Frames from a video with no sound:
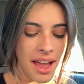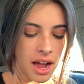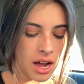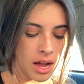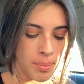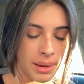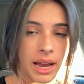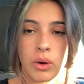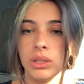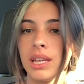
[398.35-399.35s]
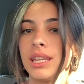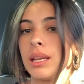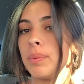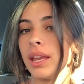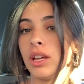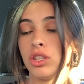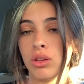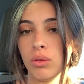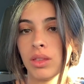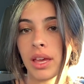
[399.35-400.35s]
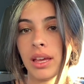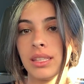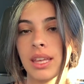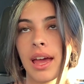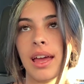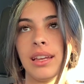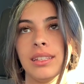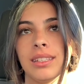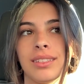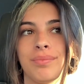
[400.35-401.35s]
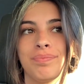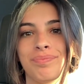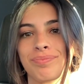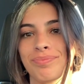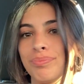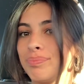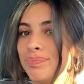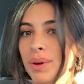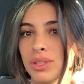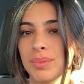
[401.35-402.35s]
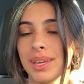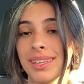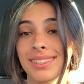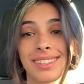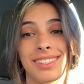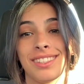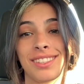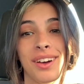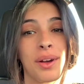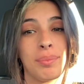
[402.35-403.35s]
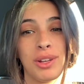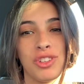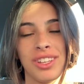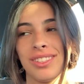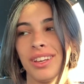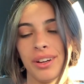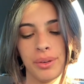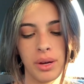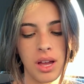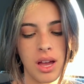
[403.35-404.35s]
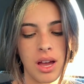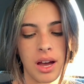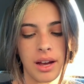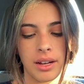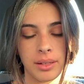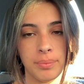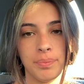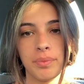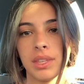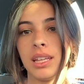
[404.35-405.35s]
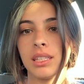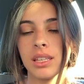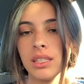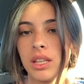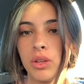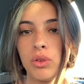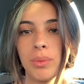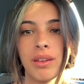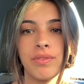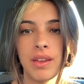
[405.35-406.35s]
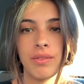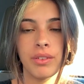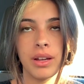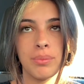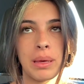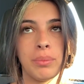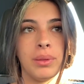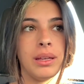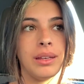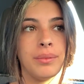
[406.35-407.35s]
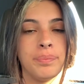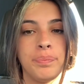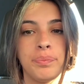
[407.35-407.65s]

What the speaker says: But I only ended up getting 2 things, and mostly because this is on a budget. So they discontinued my favorite Maybelline